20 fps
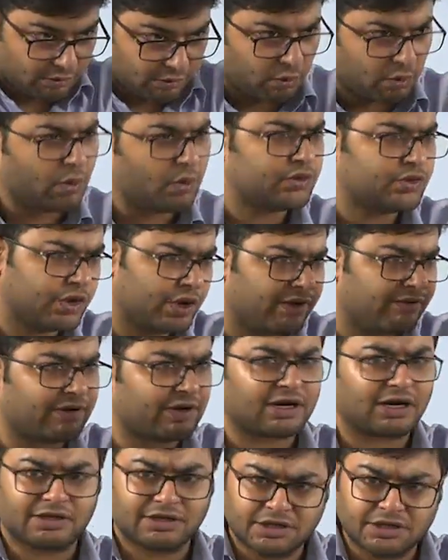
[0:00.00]
whosoever,
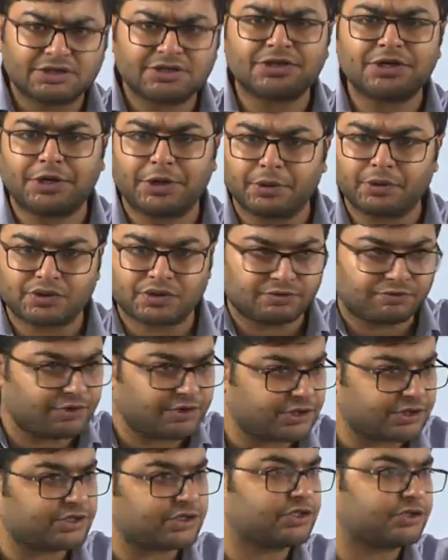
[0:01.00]
an institution which
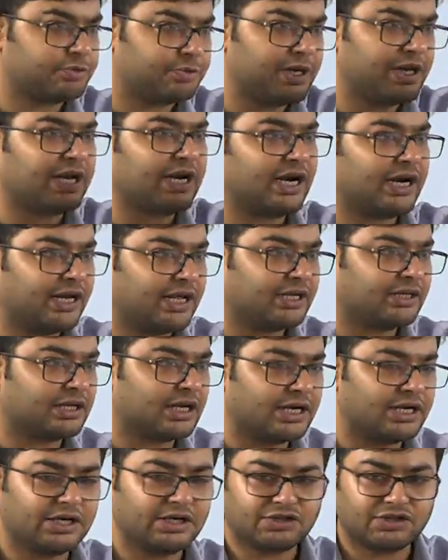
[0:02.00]
is spearheading the
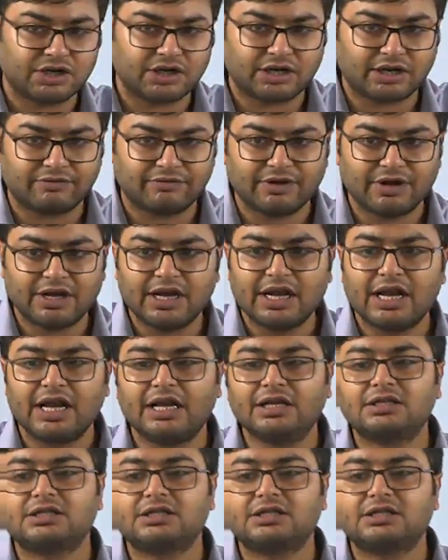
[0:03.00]
initiative, is